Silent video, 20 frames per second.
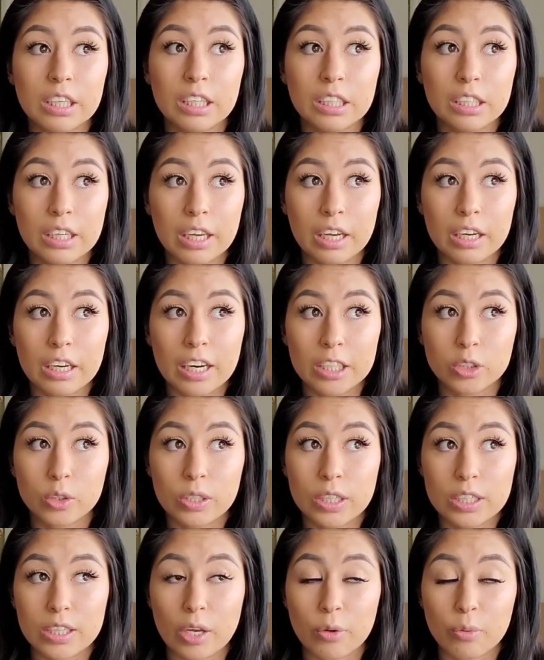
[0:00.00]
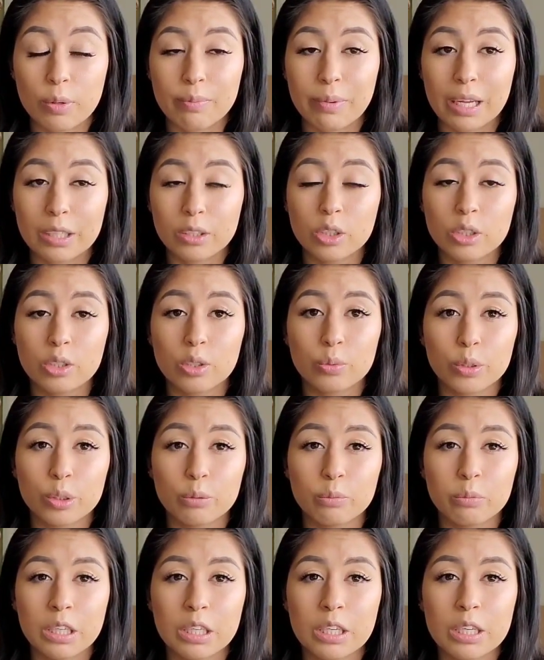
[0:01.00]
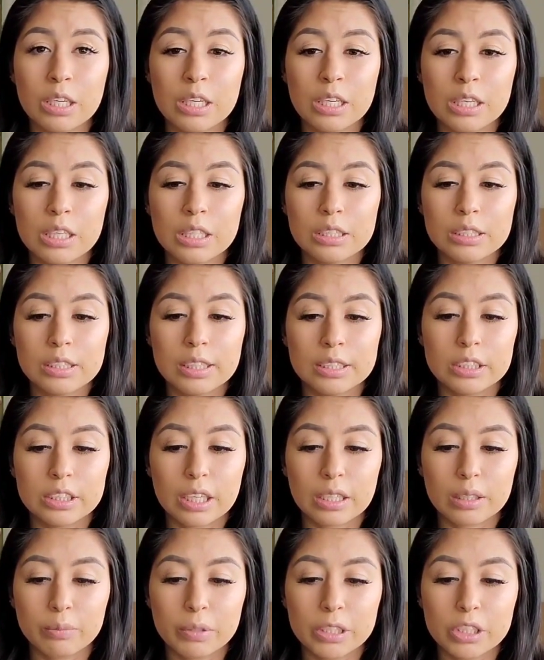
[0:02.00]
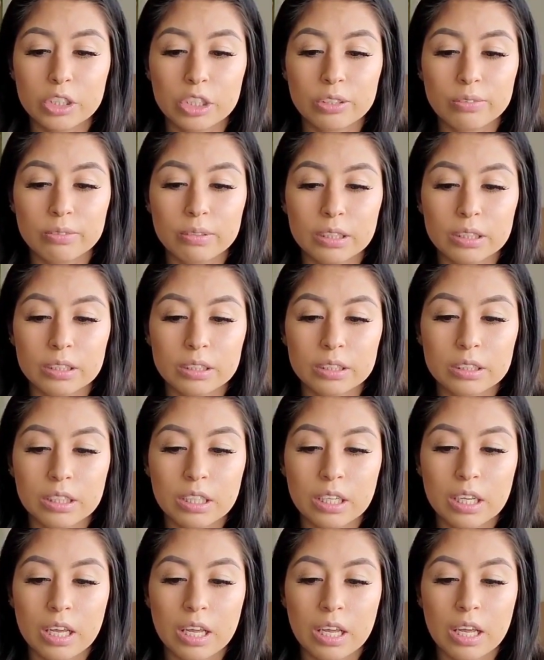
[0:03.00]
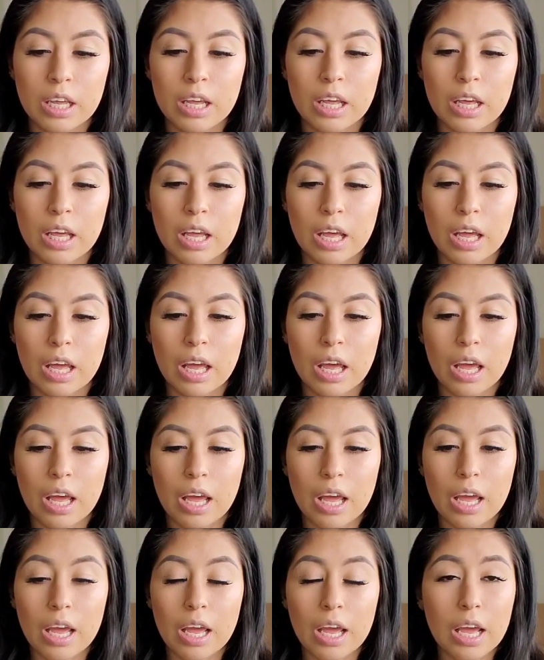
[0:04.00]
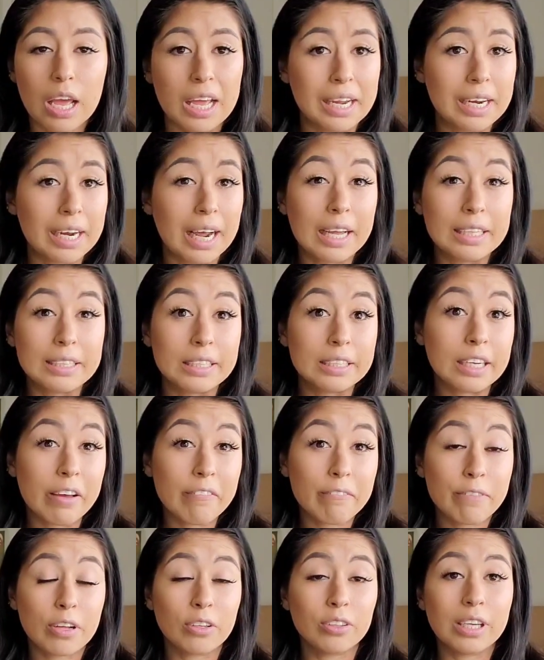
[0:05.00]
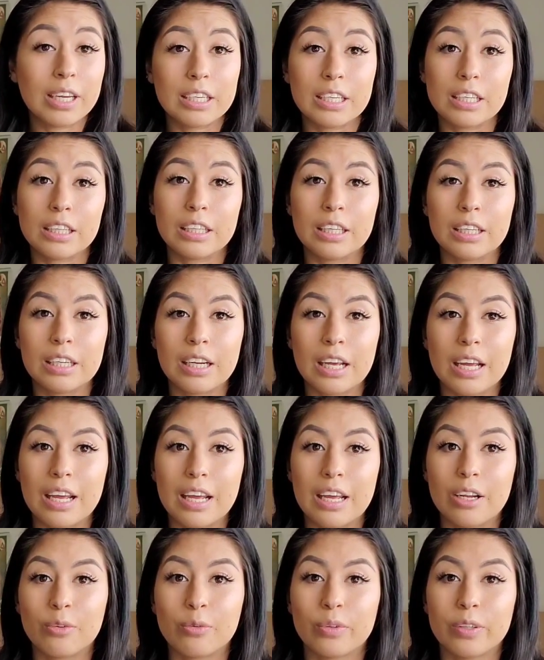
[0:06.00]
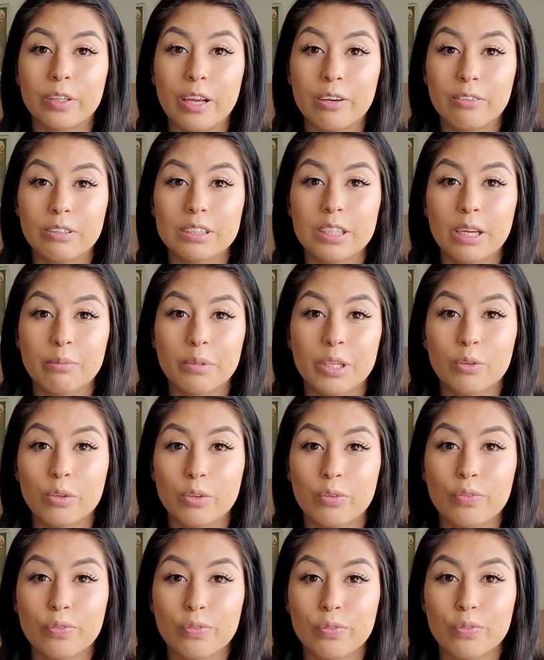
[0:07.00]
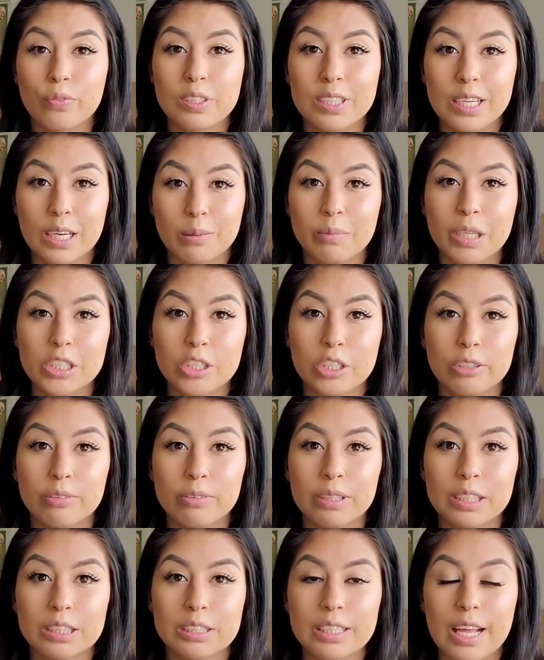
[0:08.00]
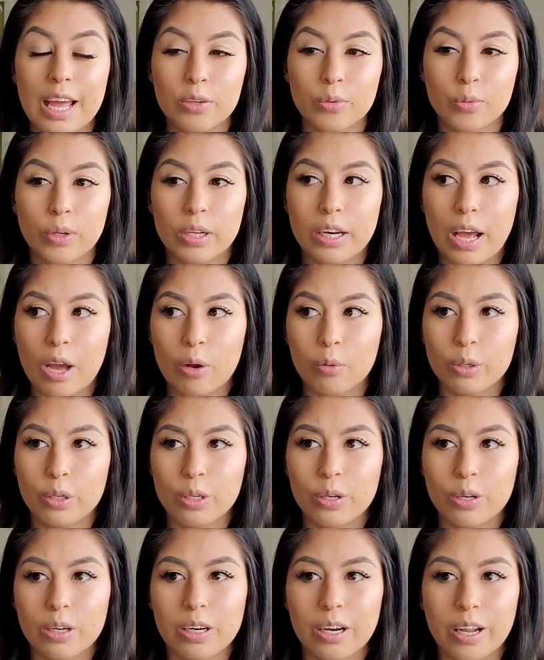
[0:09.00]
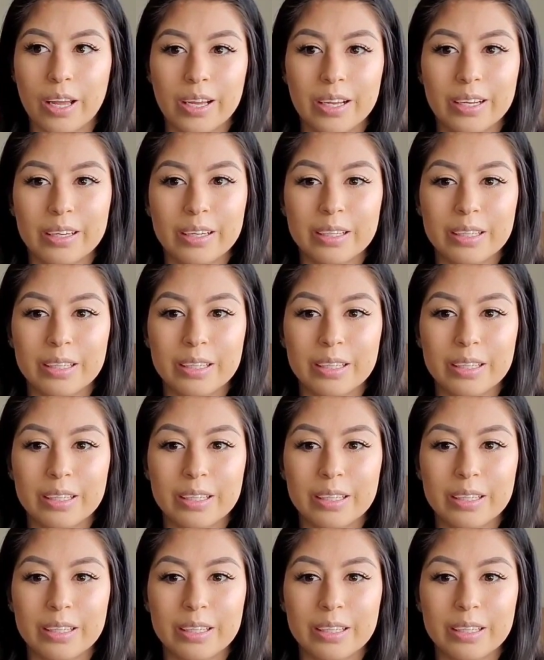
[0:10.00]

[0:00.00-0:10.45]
again as soon as I went back to the room. They checked my cervix, and I did not feel anything. And every time they would check my cervix, that's when I would like